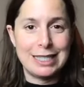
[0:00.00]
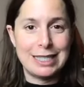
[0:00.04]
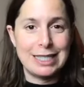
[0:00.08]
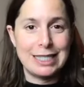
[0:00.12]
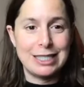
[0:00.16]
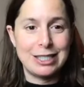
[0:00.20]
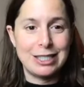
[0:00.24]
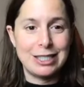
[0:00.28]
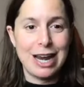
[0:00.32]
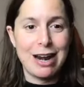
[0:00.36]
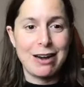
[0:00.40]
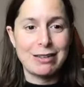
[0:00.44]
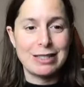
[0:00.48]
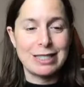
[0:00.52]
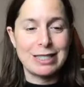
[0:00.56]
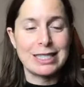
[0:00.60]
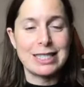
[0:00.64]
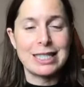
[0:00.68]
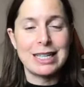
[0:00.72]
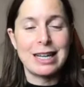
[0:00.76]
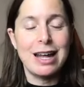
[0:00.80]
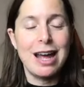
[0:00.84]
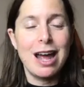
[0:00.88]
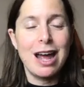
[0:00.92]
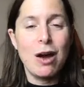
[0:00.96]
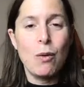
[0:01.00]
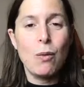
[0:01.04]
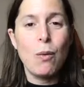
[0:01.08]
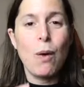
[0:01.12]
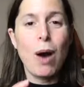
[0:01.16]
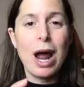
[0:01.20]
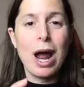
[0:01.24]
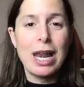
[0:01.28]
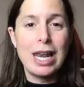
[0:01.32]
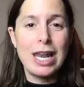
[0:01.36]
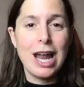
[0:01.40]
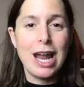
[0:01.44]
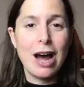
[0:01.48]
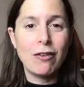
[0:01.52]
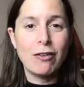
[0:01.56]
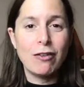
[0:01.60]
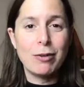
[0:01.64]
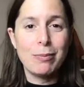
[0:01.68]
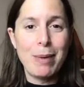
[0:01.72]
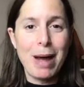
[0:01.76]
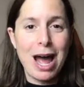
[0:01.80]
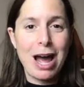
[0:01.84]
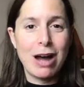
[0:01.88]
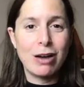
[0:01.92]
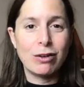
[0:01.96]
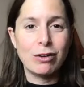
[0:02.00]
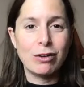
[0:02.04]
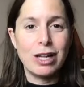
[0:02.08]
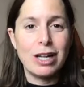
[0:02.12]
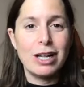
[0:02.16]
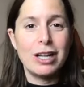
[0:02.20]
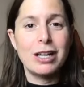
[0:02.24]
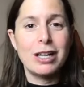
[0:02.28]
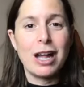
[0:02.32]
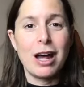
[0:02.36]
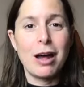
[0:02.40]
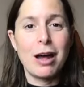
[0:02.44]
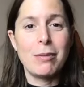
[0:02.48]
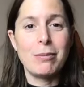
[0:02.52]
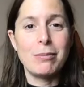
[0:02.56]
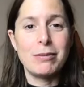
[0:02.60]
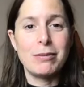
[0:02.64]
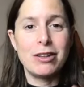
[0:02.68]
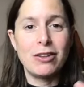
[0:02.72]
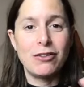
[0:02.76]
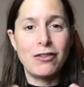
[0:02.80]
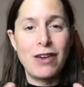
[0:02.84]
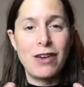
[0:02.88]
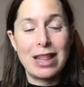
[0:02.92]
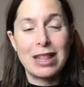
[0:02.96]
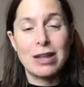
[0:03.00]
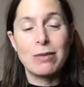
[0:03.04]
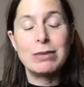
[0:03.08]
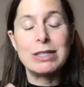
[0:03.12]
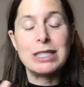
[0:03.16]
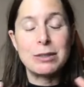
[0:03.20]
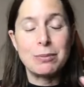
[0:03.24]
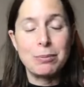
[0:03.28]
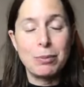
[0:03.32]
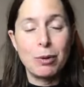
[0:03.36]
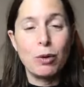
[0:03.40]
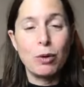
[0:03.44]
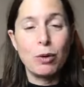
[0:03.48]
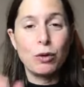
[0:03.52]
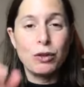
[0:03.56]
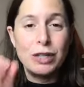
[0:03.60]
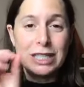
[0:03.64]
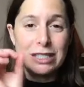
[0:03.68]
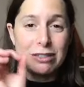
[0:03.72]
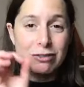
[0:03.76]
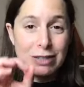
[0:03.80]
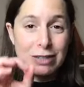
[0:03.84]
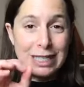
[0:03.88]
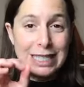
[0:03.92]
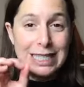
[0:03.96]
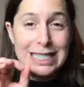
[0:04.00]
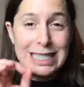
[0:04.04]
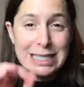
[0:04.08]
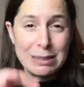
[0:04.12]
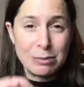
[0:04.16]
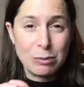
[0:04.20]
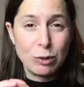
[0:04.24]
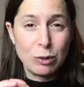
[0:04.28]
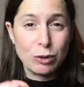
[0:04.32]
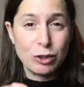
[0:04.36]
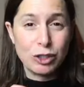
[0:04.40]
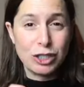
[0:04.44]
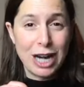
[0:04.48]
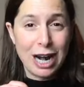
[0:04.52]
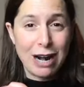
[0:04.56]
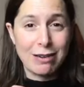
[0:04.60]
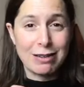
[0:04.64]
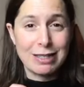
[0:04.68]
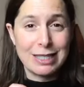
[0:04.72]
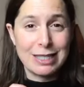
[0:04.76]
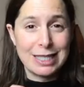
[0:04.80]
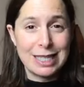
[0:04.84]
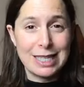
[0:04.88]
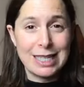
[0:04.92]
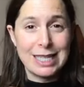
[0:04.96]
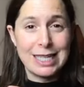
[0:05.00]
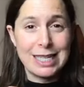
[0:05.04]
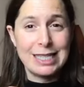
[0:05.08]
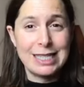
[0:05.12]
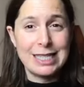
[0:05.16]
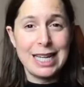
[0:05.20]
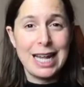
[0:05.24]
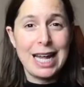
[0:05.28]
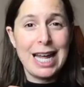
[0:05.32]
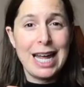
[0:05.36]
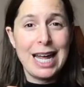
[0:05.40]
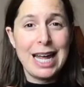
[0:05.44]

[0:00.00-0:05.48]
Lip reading: these charities, and what I love about the fact that we support these really small charities